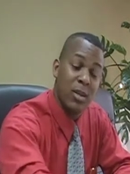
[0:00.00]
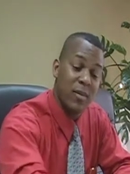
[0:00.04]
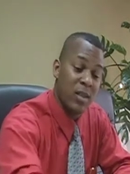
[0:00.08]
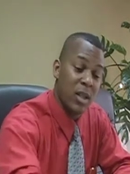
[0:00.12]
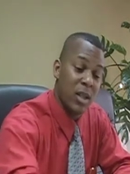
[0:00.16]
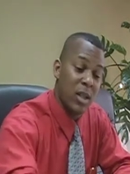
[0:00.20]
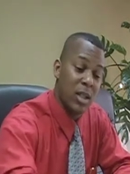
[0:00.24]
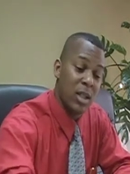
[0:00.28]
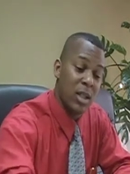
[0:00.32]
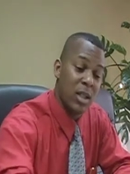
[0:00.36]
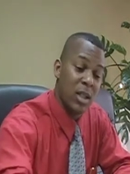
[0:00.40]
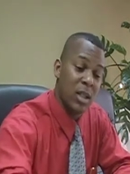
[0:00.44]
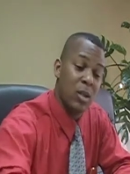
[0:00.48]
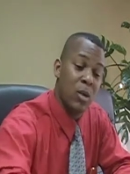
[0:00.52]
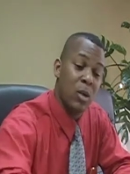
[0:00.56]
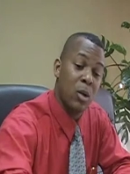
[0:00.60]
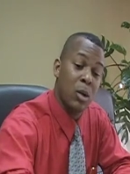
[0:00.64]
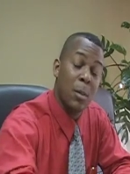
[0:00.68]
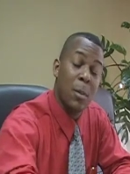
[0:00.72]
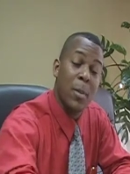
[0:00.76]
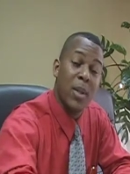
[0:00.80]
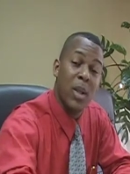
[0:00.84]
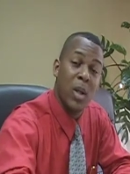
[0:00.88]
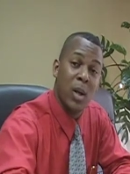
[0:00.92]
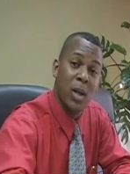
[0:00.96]
If they need a
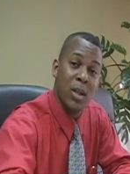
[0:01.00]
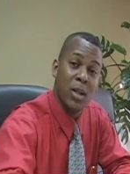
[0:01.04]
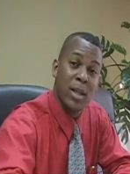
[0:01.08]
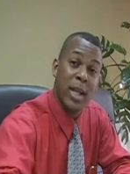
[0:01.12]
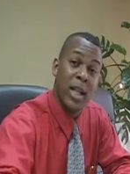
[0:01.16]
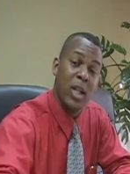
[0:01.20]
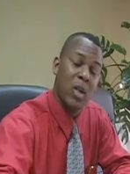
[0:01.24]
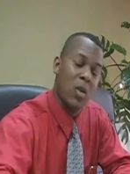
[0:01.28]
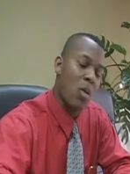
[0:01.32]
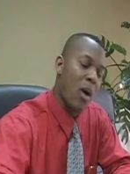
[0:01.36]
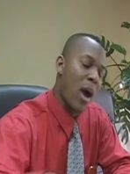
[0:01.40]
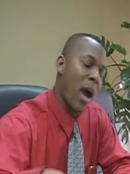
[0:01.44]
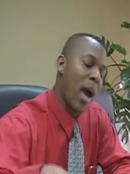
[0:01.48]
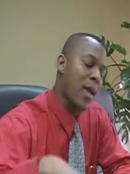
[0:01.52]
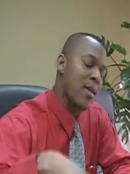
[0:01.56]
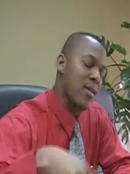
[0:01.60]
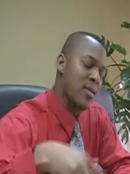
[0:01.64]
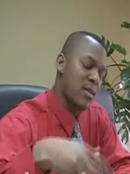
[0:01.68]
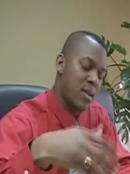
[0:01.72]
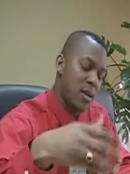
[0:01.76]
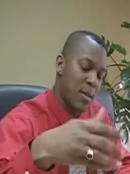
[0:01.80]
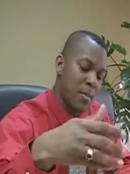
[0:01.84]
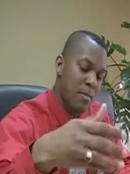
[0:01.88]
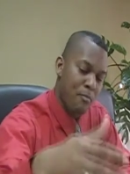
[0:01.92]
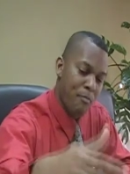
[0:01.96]
loan beyond that, as
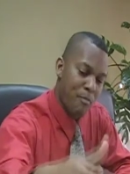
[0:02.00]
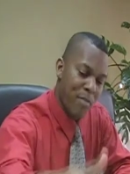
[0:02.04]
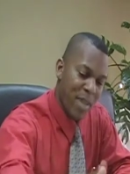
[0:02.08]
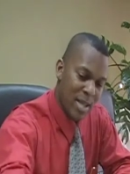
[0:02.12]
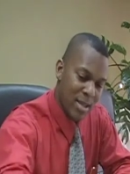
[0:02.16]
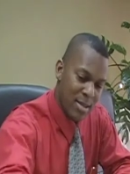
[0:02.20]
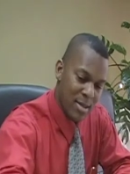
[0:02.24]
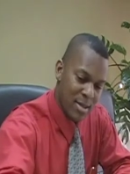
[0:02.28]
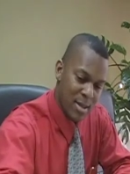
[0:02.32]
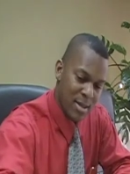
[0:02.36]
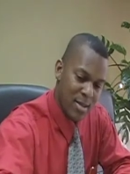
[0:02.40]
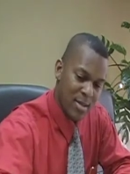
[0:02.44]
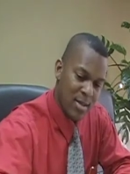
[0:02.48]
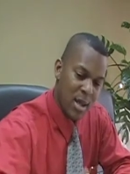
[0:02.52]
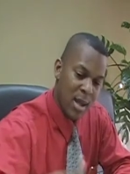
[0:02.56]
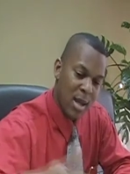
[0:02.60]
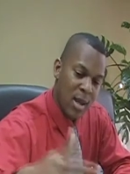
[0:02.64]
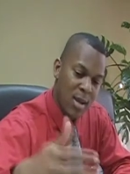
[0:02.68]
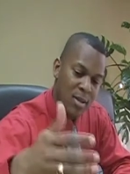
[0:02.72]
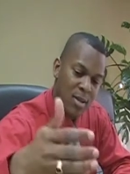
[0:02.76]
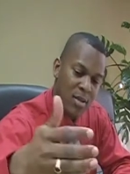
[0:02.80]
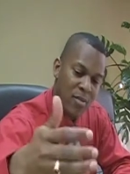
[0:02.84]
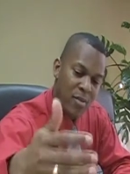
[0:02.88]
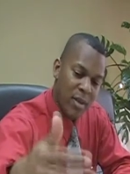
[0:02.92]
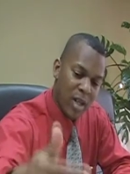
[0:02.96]
their business
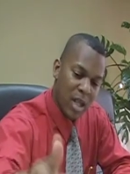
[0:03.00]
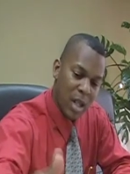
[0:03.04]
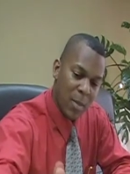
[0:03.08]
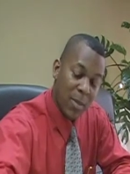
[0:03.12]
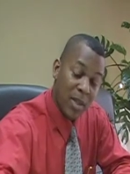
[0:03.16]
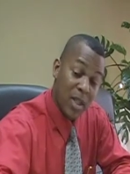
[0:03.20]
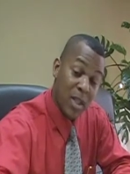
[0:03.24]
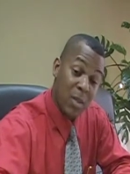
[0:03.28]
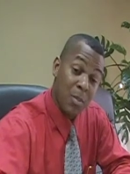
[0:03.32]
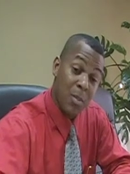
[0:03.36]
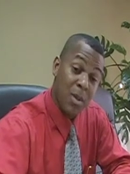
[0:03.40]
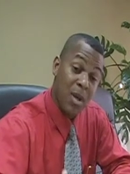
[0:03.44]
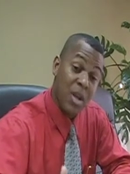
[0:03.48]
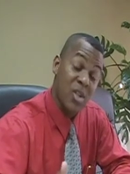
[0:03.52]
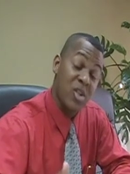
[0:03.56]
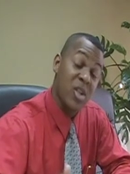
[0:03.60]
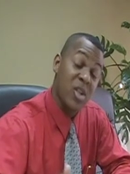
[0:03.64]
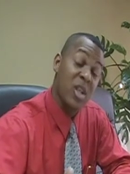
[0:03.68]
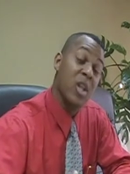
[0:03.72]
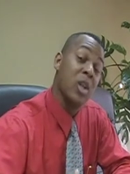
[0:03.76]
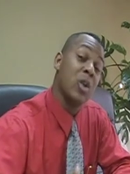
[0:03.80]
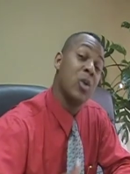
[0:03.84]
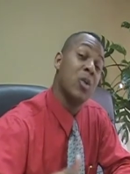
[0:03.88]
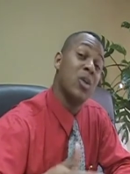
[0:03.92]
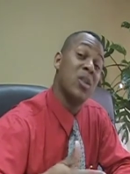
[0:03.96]
develop and emerge, they
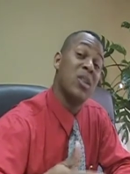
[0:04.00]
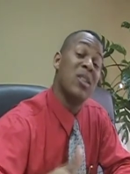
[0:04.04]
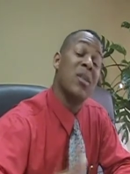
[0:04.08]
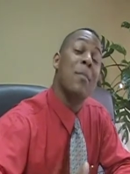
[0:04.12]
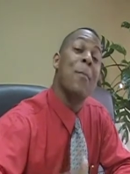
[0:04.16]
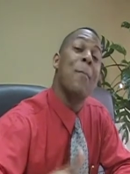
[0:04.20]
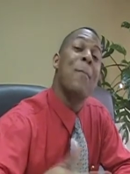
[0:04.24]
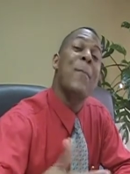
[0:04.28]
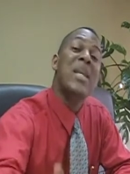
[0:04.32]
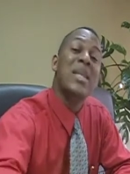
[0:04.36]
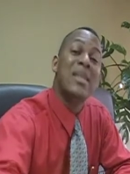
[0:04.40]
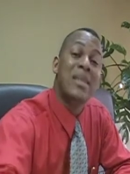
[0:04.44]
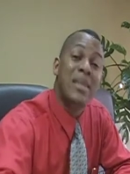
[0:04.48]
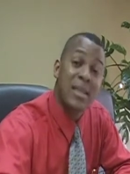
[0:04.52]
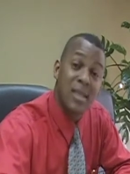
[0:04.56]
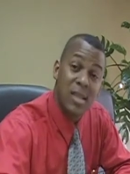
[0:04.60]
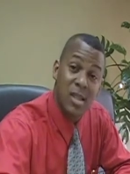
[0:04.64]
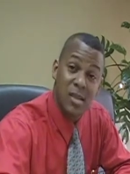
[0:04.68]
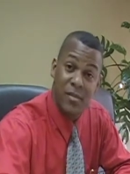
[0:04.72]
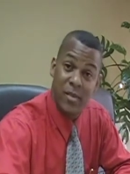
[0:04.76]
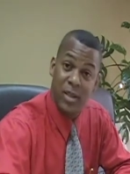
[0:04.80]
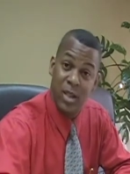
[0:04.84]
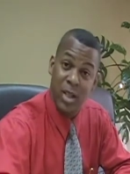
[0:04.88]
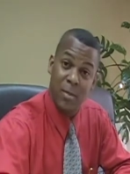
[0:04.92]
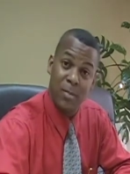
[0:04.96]
can go to the business
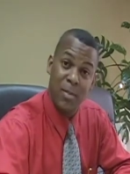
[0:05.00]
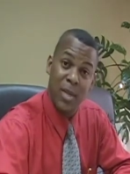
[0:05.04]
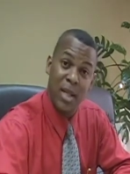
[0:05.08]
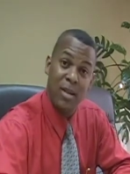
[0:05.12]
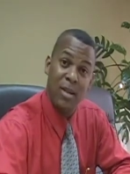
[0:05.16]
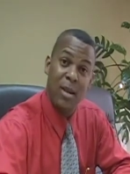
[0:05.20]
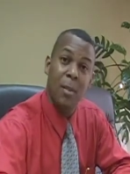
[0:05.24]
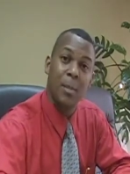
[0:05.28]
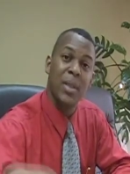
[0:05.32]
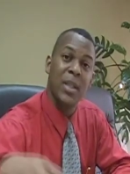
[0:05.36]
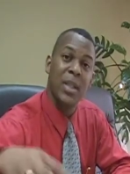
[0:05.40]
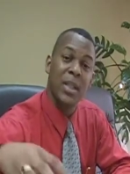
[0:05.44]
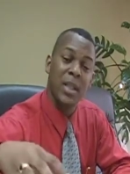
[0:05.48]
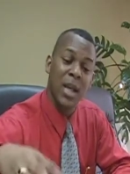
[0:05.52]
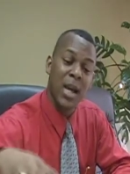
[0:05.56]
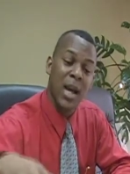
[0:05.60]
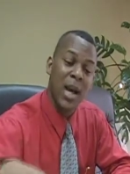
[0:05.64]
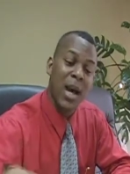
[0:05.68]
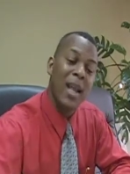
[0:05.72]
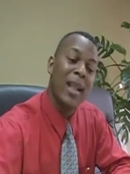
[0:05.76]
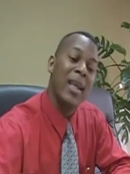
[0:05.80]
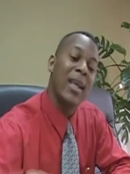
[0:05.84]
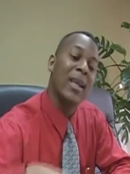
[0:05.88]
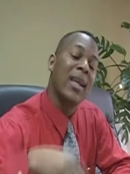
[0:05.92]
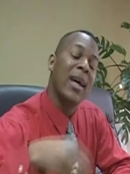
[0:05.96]
development company
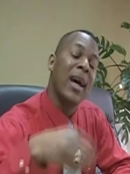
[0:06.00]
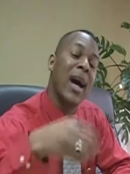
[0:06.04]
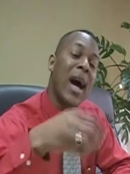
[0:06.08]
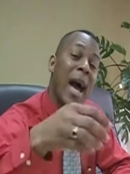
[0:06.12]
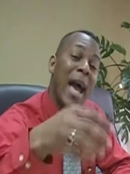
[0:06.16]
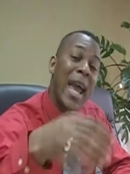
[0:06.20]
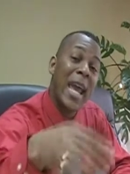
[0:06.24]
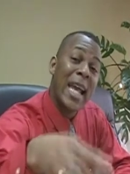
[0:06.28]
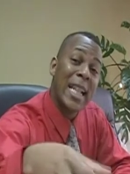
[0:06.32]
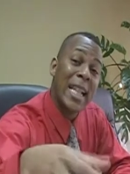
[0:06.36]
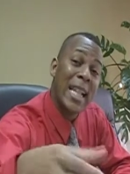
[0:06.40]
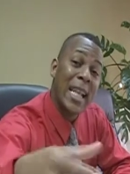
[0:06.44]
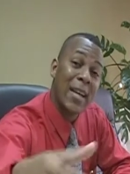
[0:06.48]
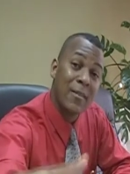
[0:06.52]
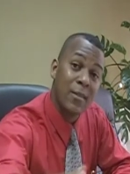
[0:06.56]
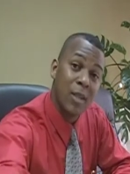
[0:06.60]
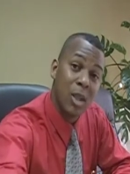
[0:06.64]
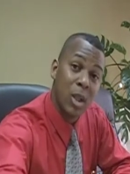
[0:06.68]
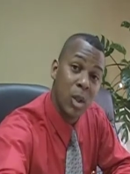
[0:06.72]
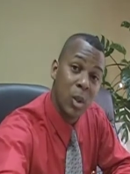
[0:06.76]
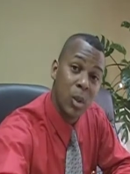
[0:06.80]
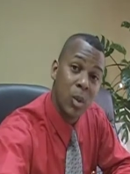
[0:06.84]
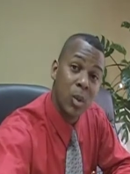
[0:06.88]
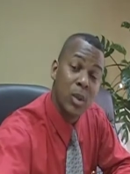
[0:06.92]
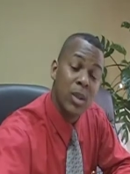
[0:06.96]
and get a higher level
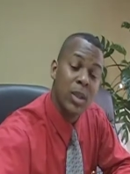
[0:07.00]
loan